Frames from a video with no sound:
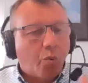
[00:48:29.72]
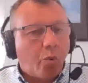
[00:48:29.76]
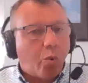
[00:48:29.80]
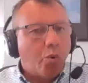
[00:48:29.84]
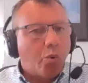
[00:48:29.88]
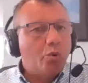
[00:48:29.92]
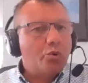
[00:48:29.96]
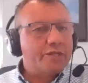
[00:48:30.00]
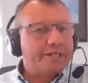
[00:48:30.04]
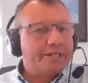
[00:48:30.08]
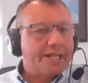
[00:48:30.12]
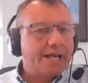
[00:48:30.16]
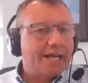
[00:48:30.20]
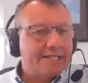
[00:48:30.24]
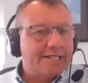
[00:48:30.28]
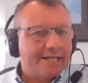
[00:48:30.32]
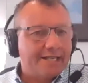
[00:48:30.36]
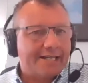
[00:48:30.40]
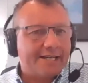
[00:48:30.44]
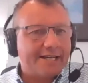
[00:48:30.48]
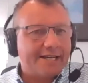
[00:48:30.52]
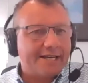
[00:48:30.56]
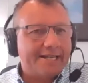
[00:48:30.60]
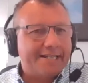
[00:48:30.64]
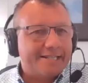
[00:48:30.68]
Who says
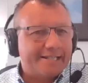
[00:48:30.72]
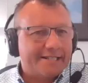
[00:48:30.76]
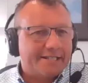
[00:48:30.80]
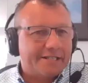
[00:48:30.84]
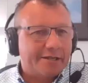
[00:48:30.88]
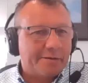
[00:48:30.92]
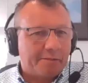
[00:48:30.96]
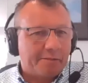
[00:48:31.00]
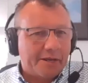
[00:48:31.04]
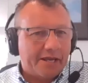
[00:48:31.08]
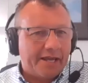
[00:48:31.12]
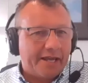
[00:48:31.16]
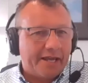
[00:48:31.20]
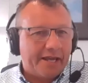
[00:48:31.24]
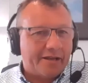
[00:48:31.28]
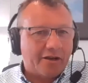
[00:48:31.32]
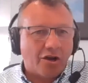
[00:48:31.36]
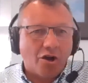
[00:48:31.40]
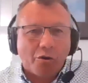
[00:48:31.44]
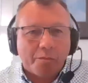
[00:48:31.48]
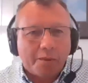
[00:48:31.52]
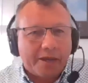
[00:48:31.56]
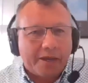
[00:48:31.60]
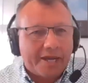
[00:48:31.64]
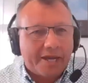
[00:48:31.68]
it needs to be
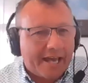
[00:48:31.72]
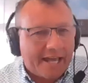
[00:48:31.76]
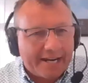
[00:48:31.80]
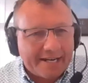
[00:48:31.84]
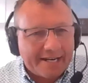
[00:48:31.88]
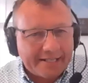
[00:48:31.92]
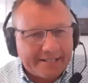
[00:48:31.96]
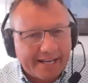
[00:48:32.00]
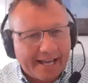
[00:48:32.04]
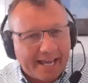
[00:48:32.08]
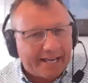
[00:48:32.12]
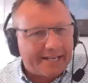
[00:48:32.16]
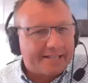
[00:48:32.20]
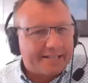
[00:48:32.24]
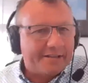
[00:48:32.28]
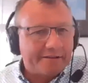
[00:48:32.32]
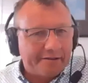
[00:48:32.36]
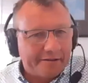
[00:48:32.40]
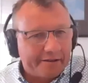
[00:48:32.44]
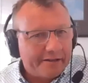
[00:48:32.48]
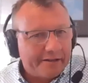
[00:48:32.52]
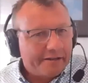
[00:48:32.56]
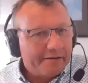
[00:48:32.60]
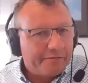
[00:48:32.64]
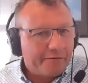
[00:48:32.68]
coming in at
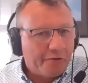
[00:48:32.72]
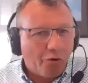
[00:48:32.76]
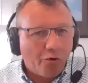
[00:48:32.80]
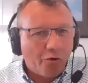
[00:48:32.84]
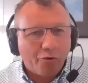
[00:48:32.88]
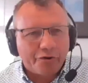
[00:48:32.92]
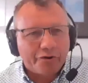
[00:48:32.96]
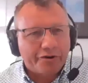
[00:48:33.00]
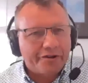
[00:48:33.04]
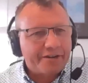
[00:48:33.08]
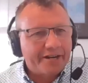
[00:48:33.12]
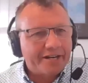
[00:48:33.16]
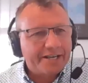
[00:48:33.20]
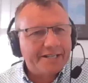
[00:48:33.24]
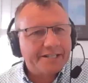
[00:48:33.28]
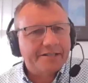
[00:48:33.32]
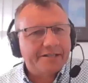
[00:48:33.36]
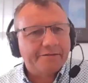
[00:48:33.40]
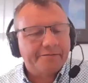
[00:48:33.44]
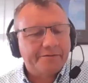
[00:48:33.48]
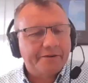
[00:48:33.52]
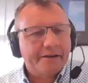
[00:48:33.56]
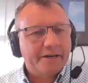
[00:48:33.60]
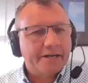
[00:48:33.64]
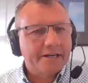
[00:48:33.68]
8-to-4 or
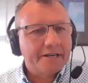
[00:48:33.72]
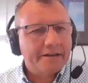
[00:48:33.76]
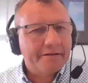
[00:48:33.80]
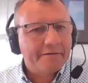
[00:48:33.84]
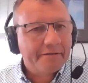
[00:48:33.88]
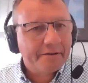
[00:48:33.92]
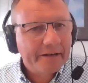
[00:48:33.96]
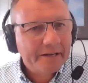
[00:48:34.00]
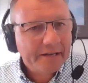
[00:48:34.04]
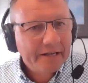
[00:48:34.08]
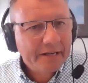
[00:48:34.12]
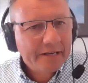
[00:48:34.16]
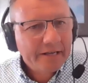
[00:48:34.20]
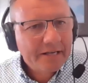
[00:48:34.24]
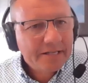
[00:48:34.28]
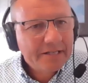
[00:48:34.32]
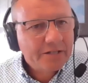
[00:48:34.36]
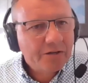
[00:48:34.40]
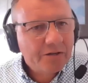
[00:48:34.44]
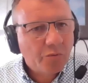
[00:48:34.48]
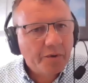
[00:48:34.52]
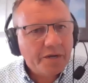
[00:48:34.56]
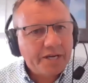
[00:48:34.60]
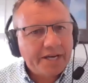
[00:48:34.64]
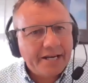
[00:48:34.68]
9-to-5?
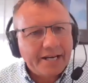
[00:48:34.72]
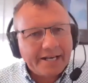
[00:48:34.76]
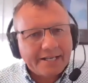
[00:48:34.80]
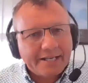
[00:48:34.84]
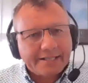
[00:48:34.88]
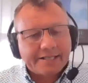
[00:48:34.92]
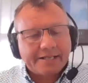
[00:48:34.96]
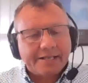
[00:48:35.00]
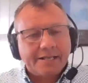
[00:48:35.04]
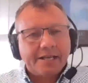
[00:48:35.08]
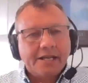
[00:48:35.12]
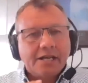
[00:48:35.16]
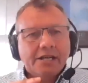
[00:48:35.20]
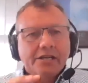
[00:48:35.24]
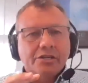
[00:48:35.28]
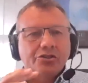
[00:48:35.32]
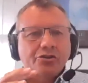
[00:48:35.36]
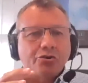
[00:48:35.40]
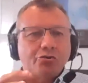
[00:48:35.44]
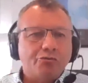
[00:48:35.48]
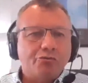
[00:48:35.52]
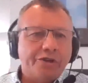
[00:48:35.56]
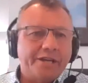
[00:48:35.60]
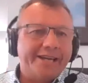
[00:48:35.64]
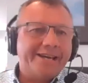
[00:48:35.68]
So we need to
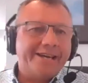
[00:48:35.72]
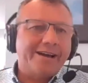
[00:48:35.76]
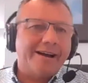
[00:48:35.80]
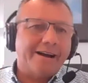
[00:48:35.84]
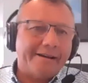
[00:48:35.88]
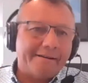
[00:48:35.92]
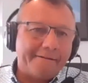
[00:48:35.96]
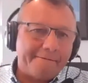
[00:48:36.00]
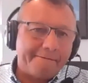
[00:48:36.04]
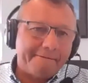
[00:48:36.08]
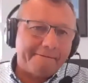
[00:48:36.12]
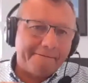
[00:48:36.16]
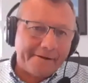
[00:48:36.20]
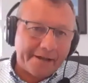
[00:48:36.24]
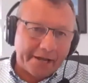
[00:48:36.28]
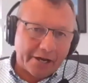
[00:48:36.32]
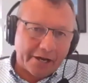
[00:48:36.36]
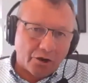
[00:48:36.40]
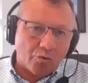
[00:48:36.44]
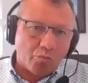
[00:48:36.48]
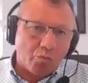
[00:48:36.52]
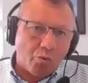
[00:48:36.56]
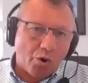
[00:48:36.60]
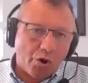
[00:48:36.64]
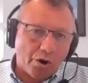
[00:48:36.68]

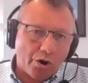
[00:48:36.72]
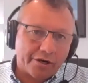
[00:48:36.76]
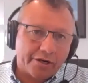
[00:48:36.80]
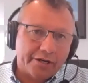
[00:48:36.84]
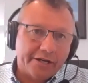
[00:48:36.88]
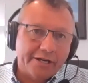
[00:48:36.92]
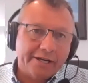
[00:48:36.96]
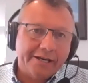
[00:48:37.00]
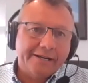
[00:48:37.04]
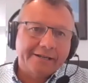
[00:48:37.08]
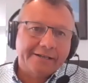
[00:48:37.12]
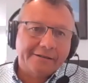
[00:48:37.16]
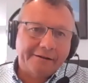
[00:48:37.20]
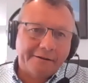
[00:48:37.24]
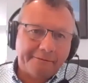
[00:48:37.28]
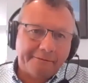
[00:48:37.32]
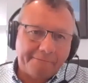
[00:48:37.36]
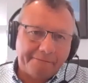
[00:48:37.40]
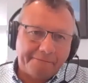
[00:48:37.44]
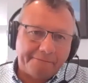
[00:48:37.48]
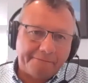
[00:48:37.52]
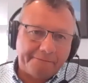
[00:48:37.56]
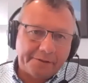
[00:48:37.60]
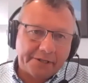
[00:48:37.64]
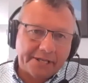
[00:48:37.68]
reconfigure work
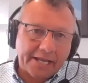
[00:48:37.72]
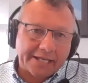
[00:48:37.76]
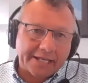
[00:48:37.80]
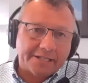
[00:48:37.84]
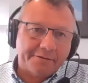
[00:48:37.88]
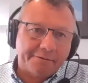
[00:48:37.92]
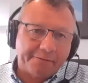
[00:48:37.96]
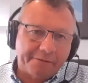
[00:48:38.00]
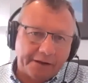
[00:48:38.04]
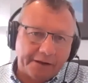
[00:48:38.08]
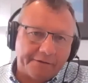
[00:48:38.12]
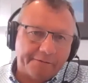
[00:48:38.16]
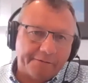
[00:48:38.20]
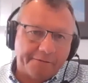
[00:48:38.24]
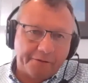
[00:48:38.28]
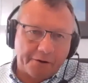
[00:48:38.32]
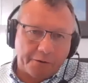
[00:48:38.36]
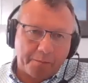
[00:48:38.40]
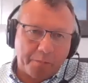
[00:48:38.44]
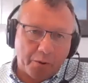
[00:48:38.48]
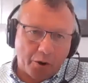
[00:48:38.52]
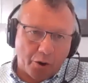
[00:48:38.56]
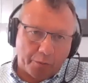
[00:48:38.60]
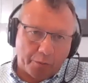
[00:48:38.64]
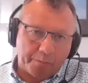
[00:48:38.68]
that's fit for
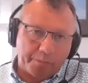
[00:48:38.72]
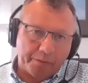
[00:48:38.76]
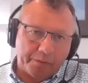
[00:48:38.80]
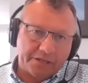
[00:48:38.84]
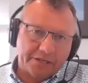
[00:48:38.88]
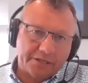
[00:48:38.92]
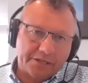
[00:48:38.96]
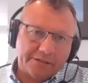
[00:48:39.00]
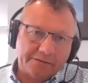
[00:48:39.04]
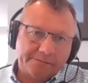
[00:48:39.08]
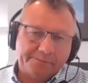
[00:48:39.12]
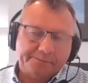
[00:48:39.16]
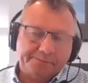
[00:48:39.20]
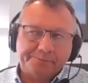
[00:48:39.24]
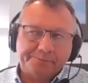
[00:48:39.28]
purpose.